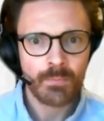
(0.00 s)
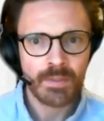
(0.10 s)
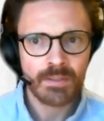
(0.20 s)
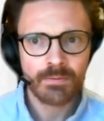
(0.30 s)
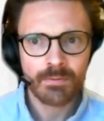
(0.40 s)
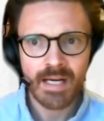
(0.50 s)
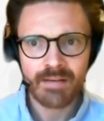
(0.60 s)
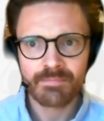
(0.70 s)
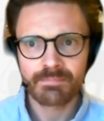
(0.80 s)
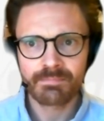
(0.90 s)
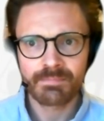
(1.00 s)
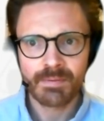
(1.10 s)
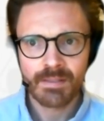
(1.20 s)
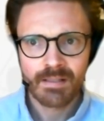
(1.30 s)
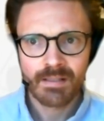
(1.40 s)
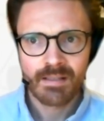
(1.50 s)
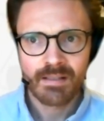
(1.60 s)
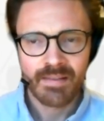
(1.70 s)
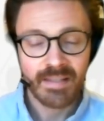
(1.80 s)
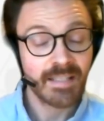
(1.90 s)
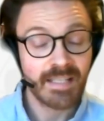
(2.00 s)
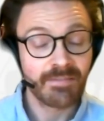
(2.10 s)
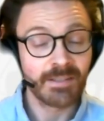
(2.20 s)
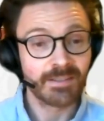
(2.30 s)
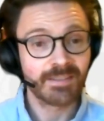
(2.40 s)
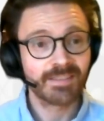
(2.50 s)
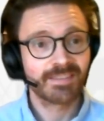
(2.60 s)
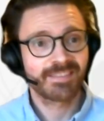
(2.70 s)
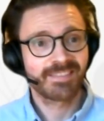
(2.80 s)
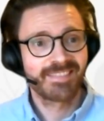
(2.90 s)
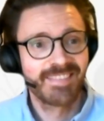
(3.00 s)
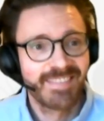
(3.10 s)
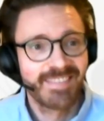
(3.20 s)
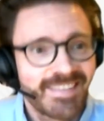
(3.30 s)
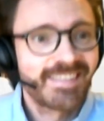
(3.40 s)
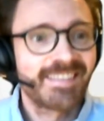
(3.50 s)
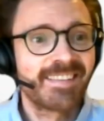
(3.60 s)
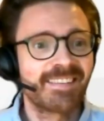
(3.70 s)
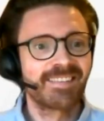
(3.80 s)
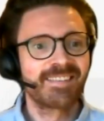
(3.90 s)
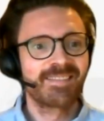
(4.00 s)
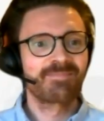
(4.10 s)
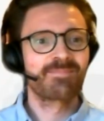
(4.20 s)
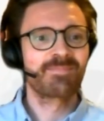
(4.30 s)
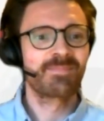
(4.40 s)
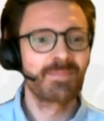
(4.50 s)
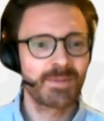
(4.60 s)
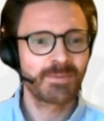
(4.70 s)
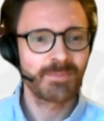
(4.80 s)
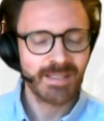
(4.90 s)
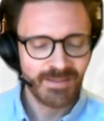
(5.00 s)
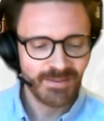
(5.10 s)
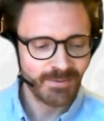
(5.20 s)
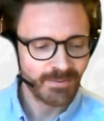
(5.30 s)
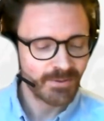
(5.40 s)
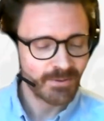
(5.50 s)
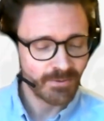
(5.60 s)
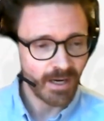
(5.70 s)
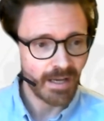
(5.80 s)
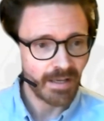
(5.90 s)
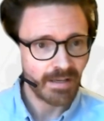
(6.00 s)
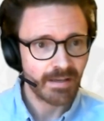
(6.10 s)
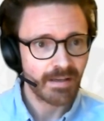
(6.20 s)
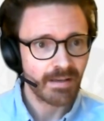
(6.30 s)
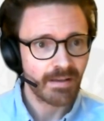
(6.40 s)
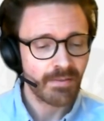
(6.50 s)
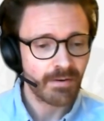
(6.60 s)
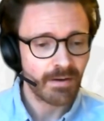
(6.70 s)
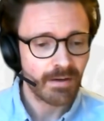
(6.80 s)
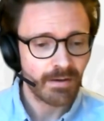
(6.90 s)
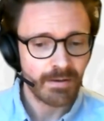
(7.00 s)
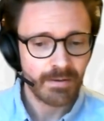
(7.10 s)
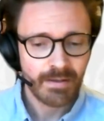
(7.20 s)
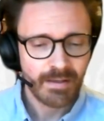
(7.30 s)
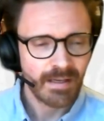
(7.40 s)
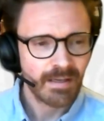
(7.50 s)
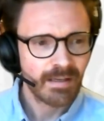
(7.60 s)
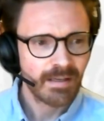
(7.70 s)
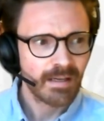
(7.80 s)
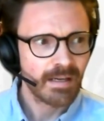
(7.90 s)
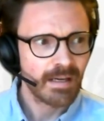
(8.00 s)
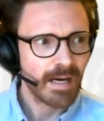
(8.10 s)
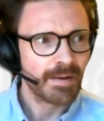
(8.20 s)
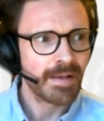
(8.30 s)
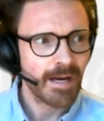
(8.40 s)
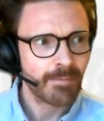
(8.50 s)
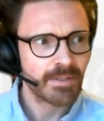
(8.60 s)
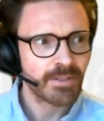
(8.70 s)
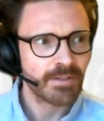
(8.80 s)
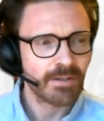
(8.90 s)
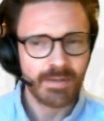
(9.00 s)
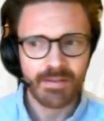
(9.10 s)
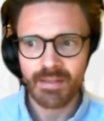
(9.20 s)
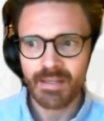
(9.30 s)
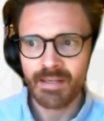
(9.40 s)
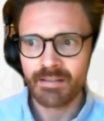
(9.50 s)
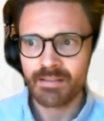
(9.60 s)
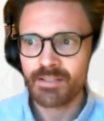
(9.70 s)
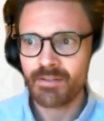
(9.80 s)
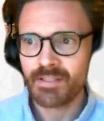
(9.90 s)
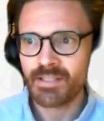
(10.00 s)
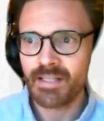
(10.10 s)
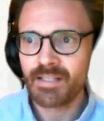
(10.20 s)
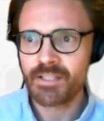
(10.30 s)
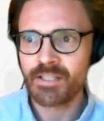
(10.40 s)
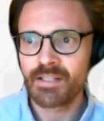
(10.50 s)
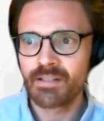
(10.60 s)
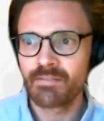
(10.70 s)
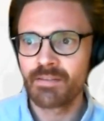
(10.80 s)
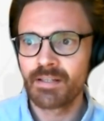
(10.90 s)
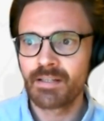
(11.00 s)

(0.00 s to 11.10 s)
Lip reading: We do have, this is difficult, but we do try. There are, now I'm not sure about the English translation of